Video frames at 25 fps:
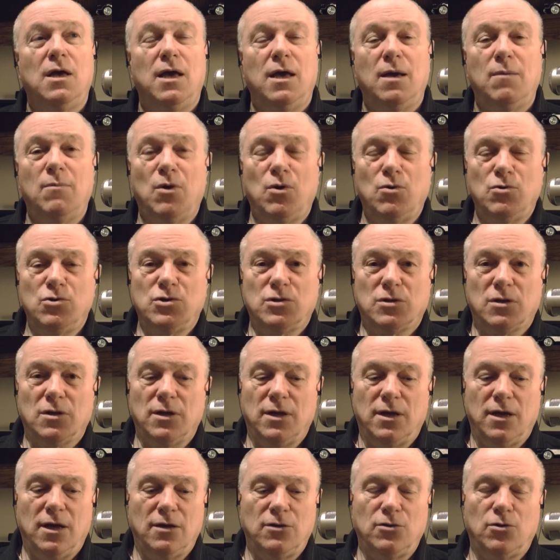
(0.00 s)

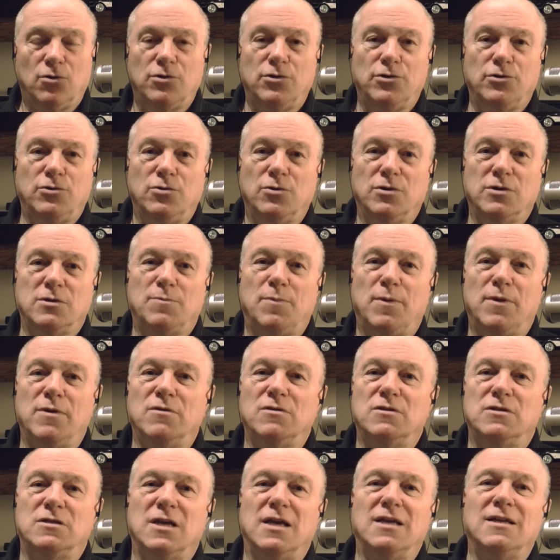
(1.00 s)
emotionally, in order to
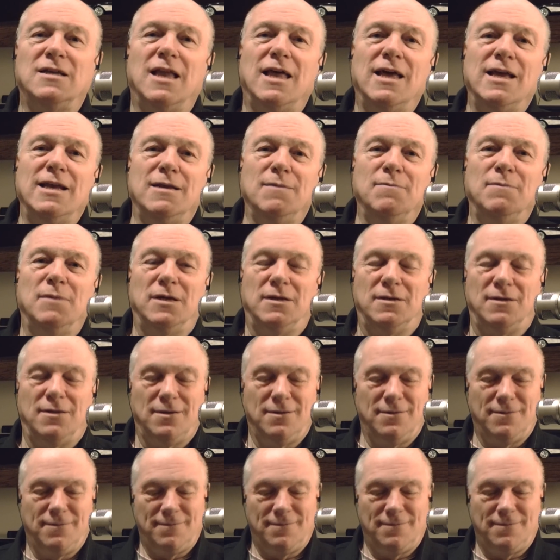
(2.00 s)
experience enlightenment.